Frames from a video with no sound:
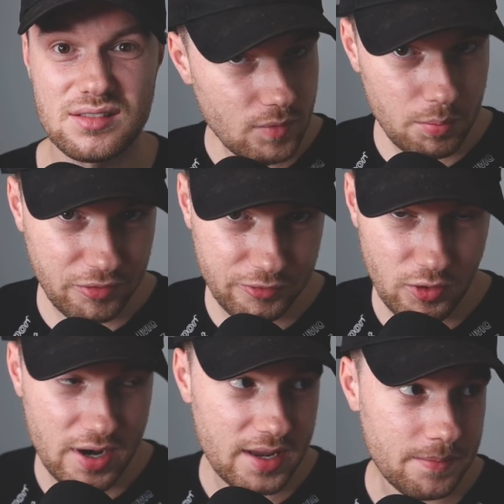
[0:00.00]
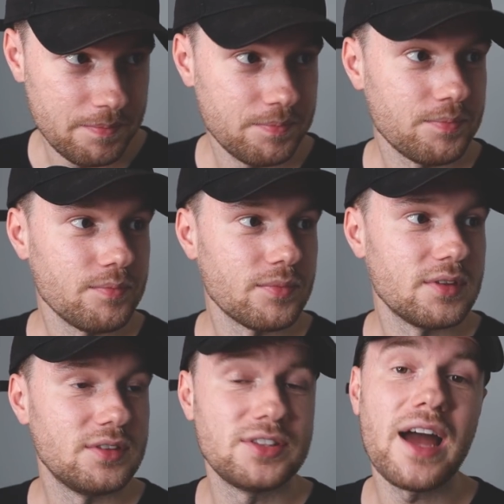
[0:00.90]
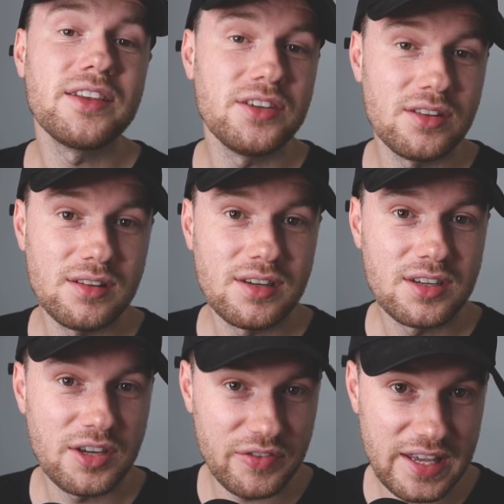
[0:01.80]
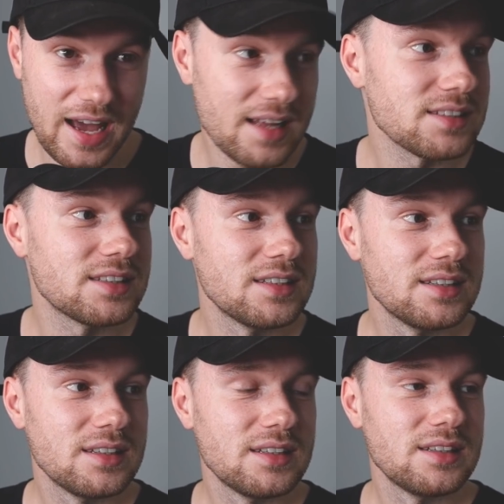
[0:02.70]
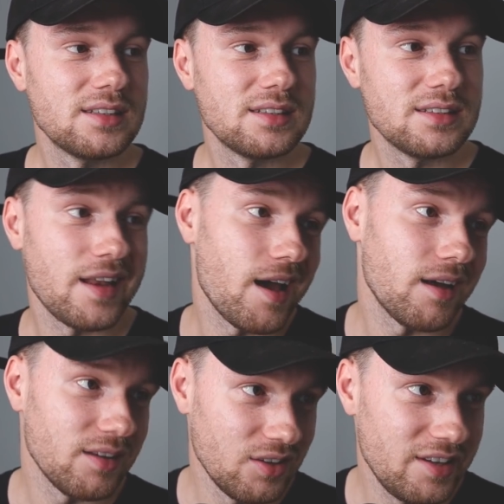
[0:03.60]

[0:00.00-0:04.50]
Number 3, Daniel Kvyat. Now,